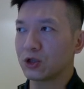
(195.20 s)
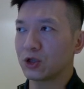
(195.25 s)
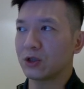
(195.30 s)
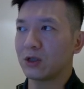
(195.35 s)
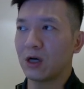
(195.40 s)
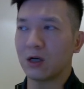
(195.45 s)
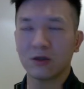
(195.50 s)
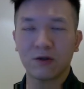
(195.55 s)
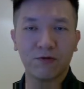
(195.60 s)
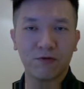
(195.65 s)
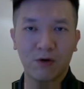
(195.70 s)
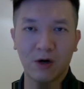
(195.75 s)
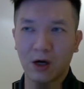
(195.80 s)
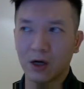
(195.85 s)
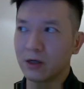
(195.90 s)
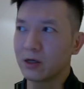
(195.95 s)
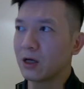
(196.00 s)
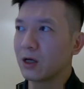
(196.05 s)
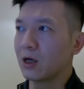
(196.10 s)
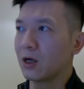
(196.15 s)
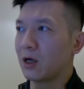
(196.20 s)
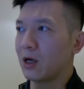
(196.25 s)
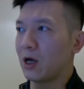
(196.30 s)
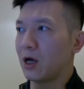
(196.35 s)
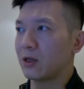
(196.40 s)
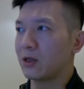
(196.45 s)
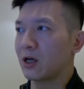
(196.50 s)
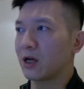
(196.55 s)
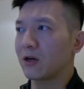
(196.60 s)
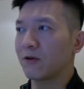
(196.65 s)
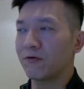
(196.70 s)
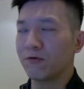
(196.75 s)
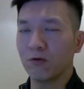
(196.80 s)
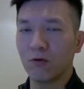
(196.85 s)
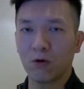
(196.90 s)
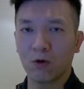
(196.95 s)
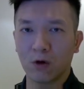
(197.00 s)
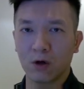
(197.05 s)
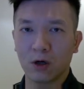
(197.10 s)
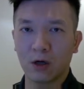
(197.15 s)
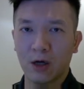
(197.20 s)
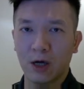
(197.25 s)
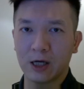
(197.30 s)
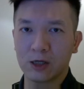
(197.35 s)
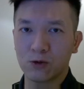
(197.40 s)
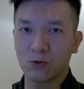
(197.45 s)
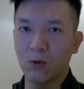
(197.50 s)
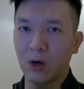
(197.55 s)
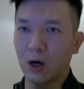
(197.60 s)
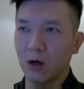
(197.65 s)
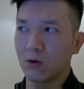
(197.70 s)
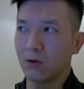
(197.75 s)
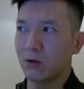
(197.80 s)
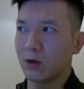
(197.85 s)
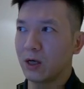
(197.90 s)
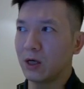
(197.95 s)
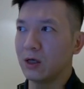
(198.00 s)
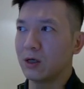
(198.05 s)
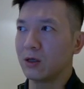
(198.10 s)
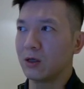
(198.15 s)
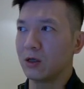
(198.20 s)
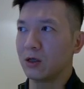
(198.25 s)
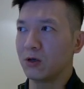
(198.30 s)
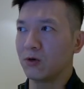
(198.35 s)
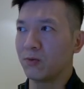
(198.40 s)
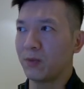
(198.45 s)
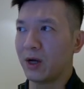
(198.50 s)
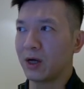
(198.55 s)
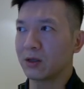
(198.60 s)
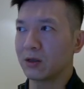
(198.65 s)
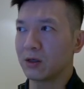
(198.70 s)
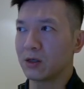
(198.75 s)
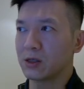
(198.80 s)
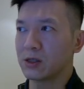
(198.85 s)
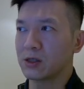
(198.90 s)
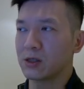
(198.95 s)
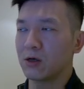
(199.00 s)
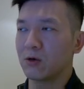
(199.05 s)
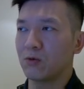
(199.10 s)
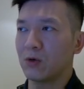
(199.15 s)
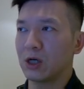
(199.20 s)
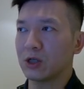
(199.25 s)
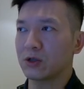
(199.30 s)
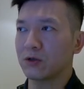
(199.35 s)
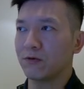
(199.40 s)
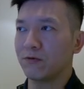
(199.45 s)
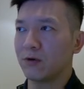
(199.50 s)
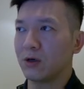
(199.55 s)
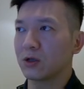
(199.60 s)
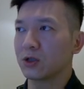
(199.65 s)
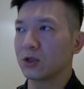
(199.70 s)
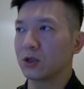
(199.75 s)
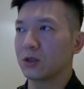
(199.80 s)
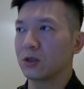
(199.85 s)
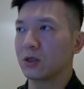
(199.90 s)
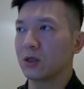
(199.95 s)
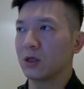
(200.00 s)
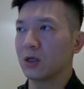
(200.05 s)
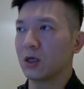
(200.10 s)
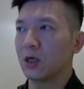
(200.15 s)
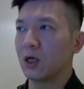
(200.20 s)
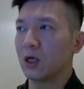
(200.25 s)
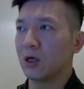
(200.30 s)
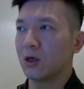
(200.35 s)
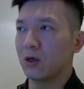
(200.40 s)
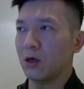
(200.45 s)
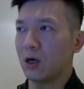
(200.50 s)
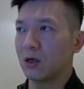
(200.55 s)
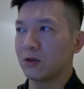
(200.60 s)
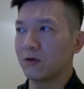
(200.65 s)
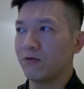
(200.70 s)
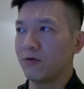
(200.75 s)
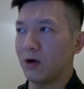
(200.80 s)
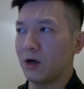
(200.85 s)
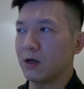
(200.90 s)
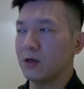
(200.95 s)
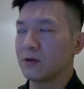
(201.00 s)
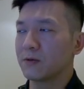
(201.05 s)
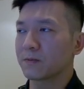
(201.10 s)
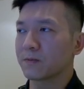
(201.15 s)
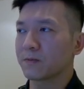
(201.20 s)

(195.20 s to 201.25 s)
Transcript: undefined, and negative 4 as well, right? You make this rational function undefined.